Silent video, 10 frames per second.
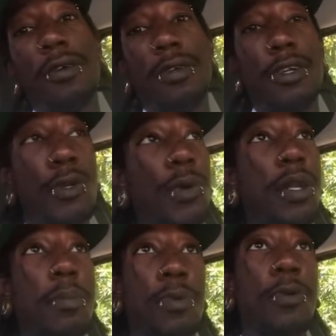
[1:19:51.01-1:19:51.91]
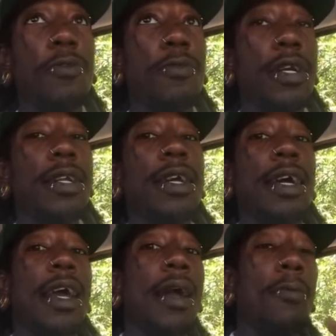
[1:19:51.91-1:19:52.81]
the new and improved one.
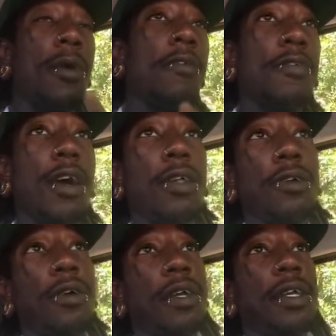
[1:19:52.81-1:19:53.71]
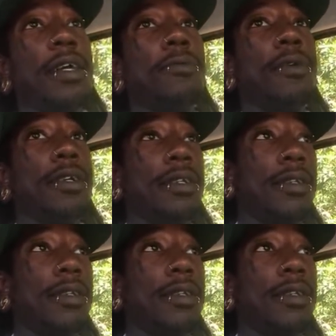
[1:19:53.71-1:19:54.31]
And one of y'all are going to get one.